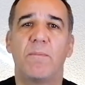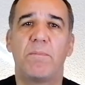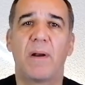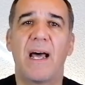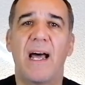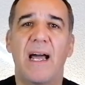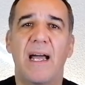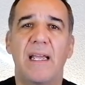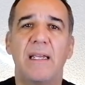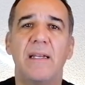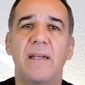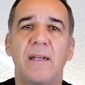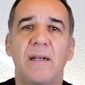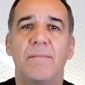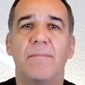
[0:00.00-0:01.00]
apply
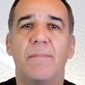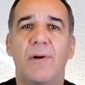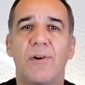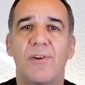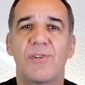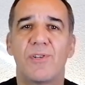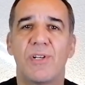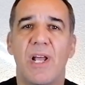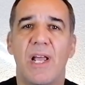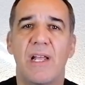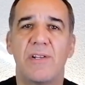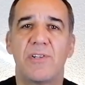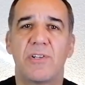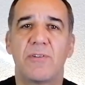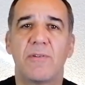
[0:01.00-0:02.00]
more
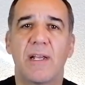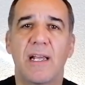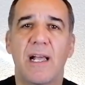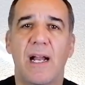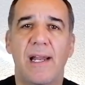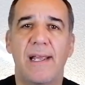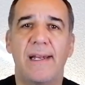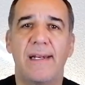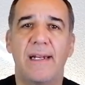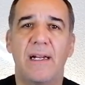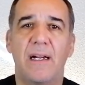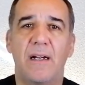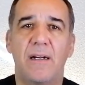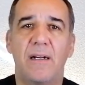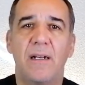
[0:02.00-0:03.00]
change to the
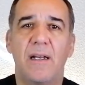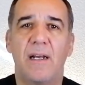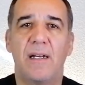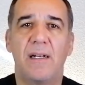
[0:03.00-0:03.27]
calendar,